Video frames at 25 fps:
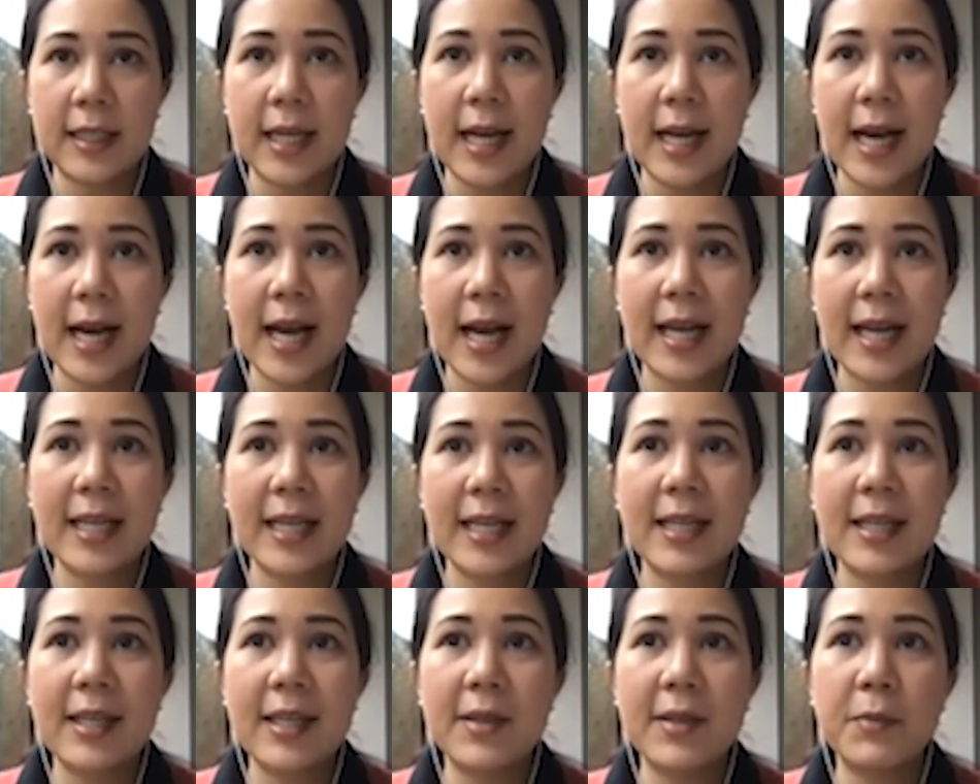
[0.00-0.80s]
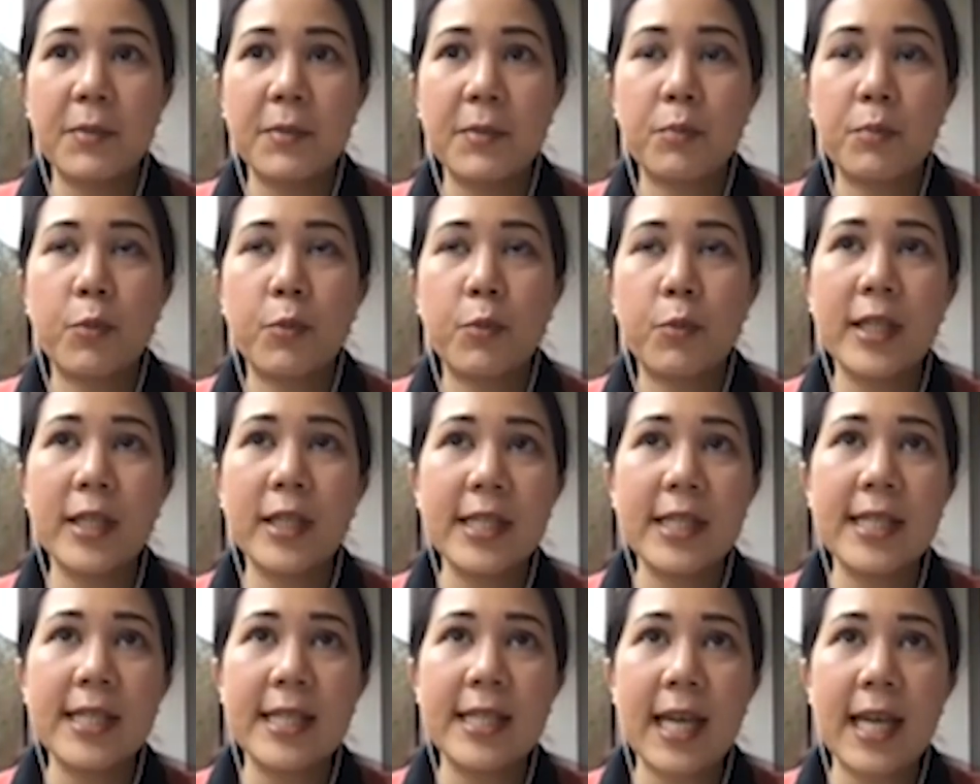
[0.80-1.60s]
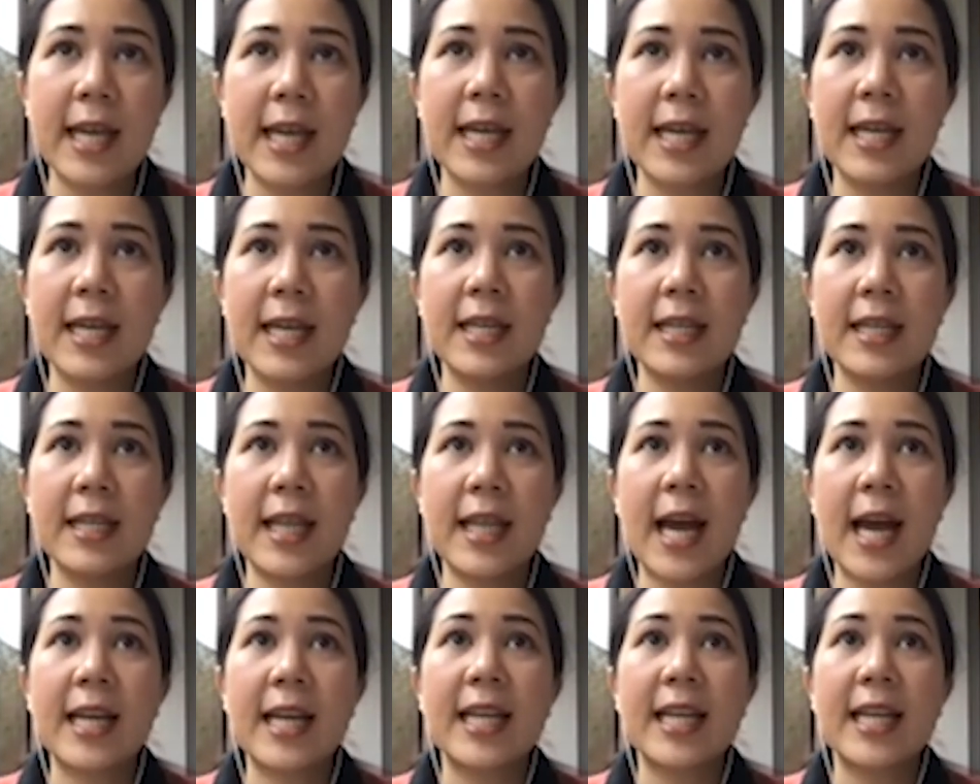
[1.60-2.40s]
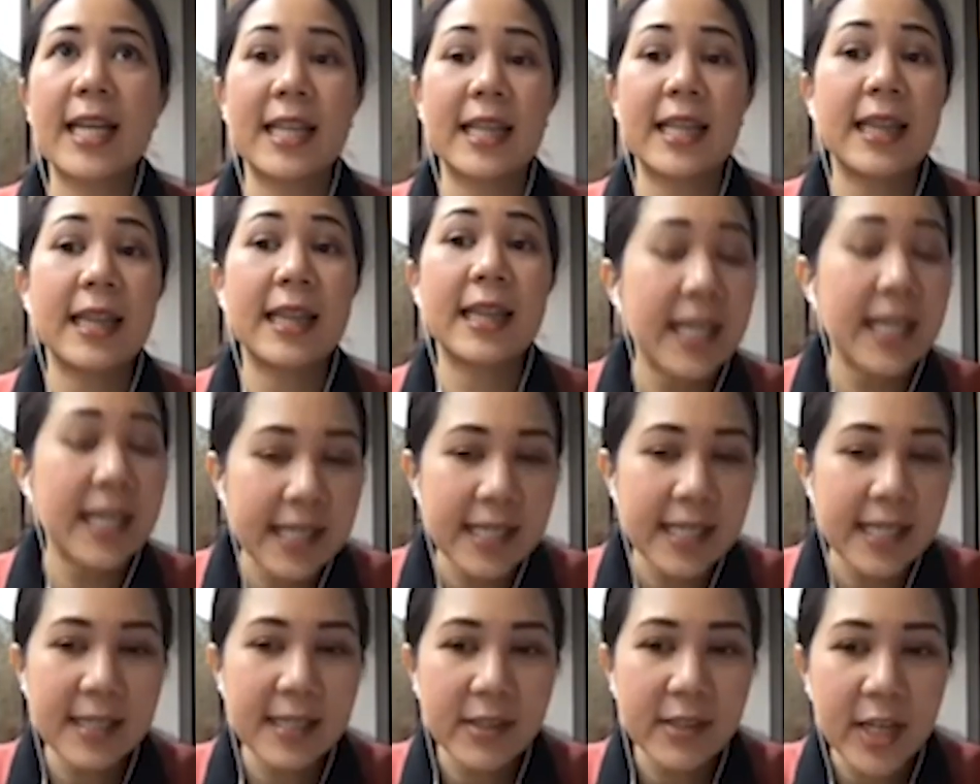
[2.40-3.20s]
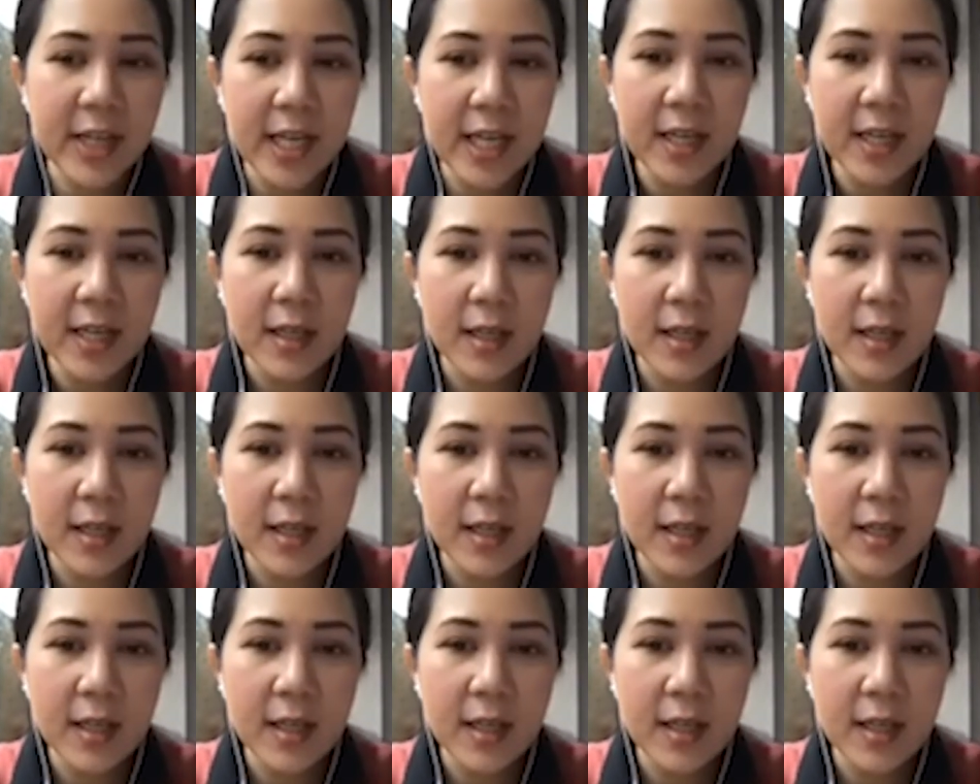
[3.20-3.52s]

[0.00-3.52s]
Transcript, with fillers: I wouldn't say that it's necessary.